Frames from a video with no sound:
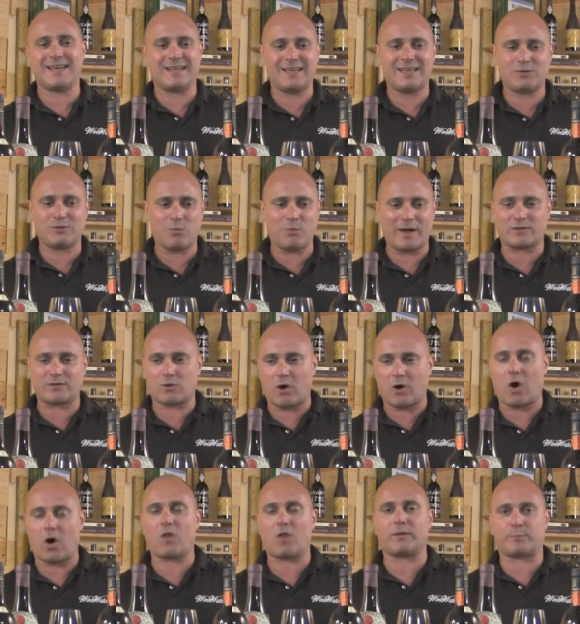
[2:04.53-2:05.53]
These wines are
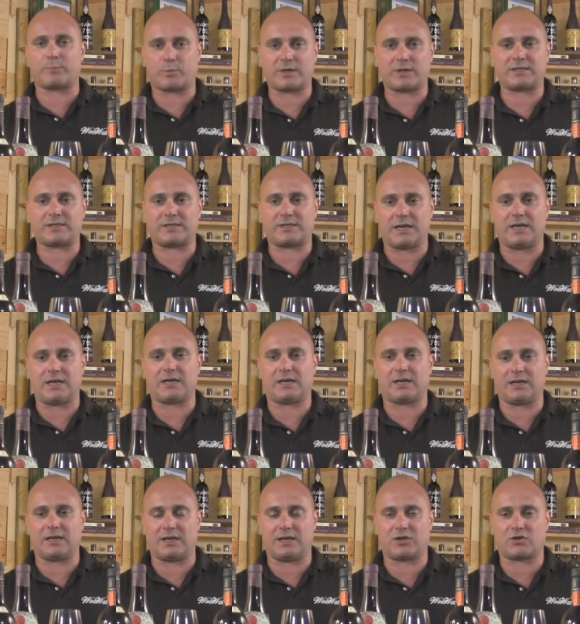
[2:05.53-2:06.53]
all in pristine
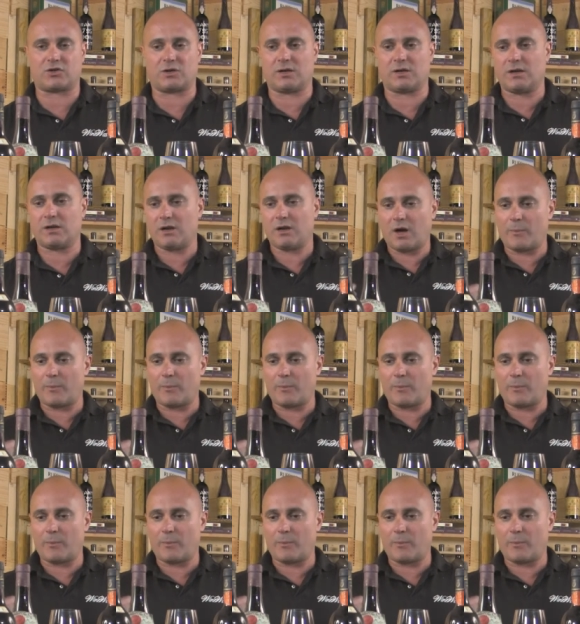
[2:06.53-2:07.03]
condition.